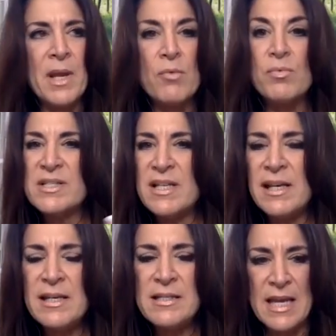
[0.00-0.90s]

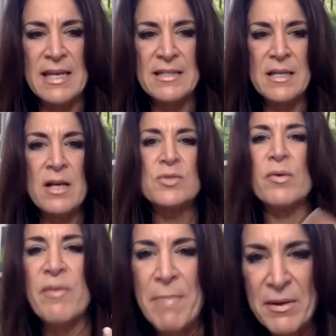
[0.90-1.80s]
Resilience is
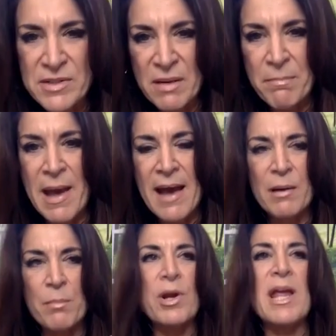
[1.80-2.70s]
sort of a bouncing back,
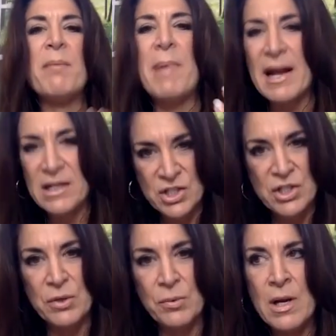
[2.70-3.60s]
a bringing back
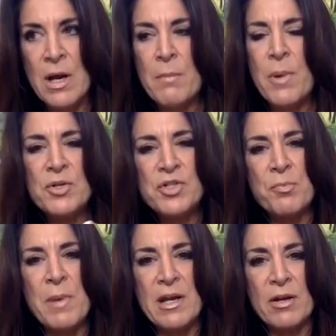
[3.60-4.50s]
to.
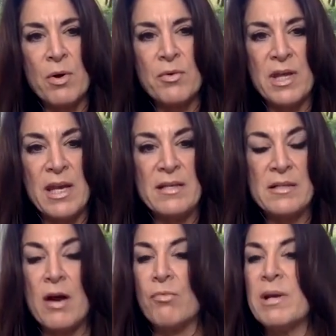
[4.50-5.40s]
Post-traumatic growth
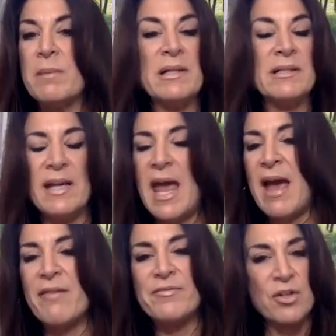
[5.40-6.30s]
is a rebuilding
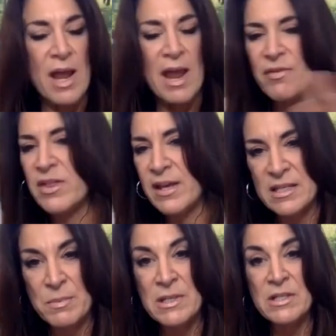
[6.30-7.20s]
after everything
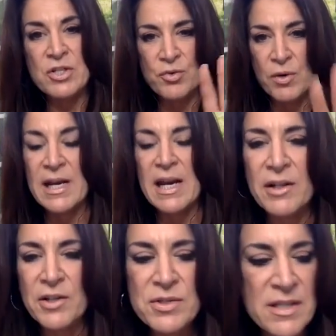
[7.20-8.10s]
has been destroyed. And I'll
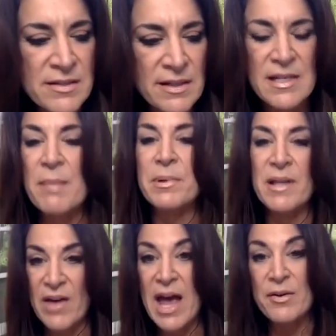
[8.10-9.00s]
use this example
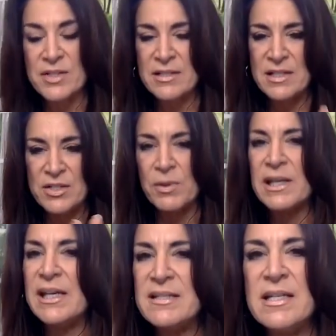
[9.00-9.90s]
of a house because it's
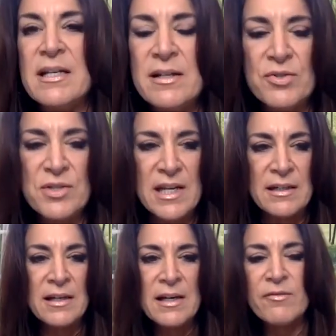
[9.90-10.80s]
really easy to
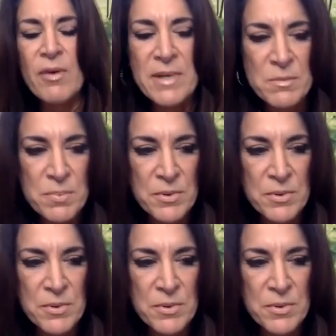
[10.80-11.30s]
understand from this